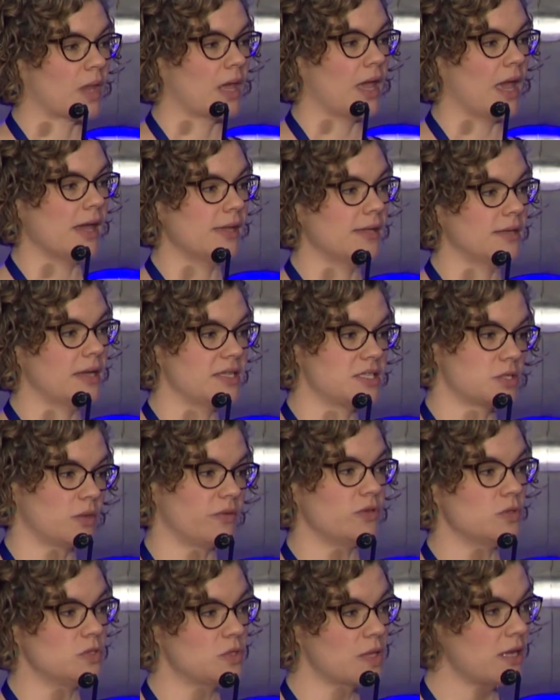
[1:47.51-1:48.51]
And so
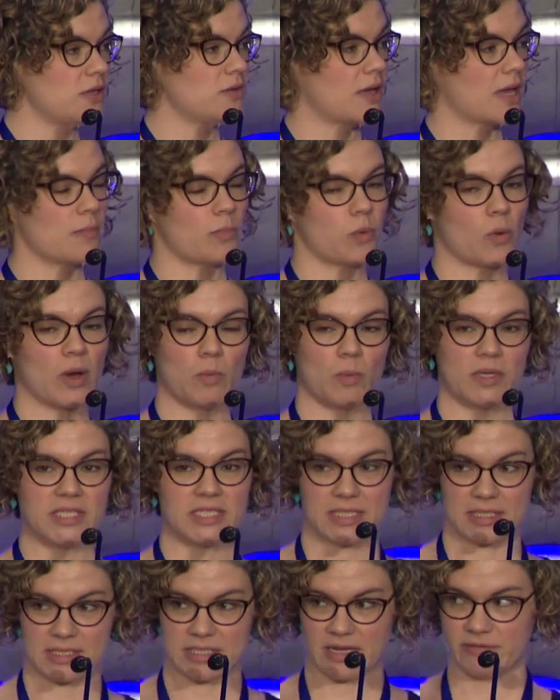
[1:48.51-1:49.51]
if you do that, you get
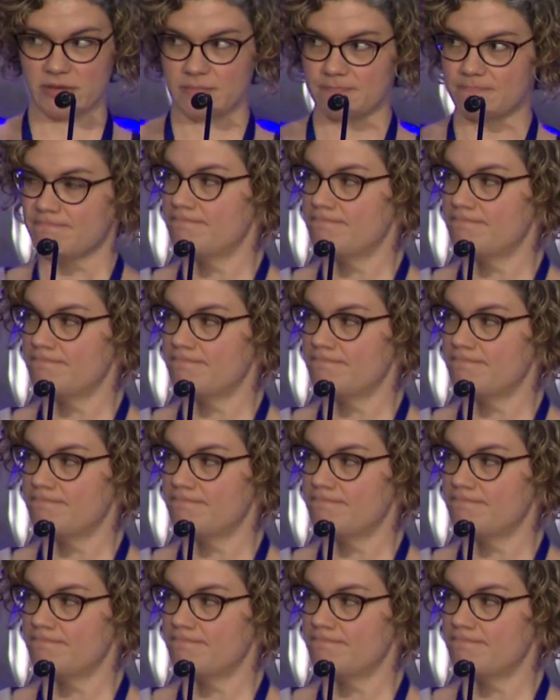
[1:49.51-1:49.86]
0.167.